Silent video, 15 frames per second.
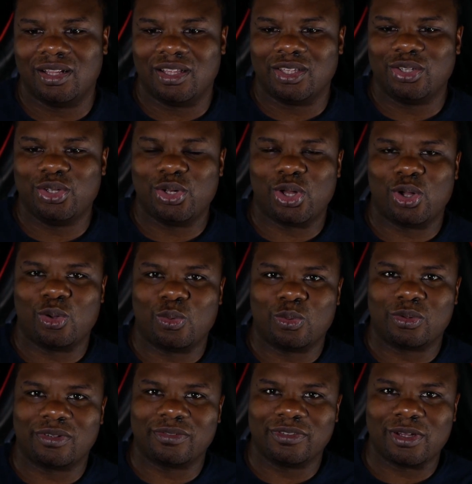you
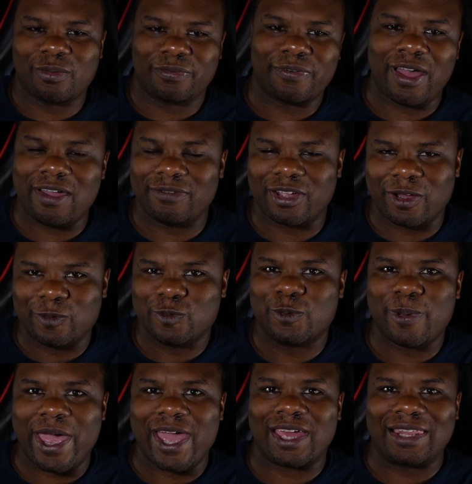know, number five comes
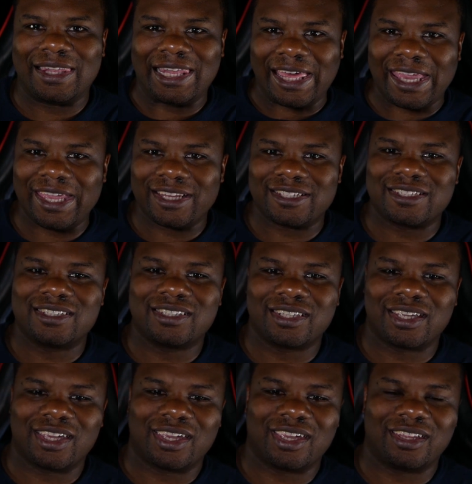back late,
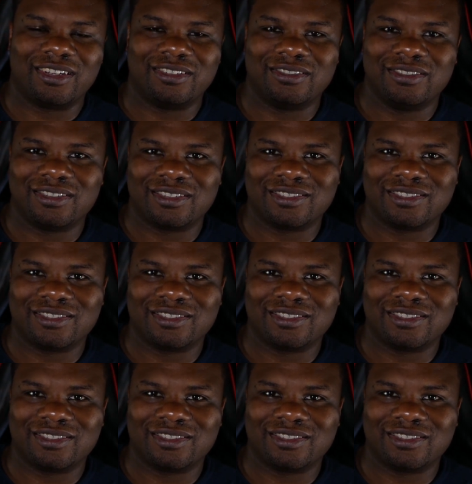and